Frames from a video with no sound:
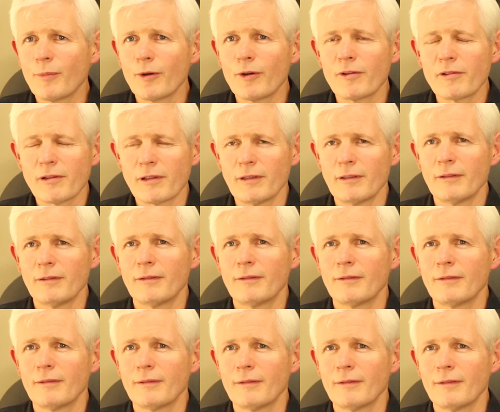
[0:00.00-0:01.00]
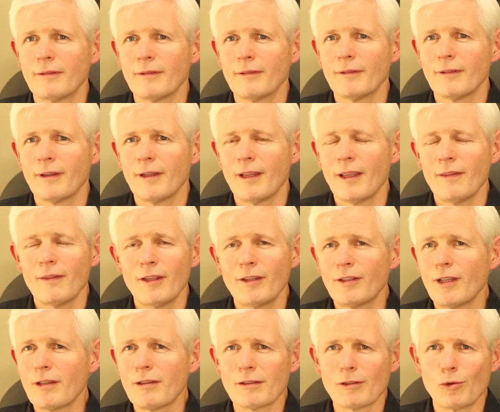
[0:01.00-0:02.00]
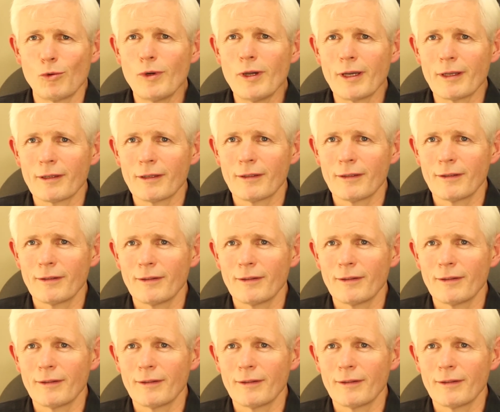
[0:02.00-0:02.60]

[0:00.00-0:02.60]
person that doesn't quit,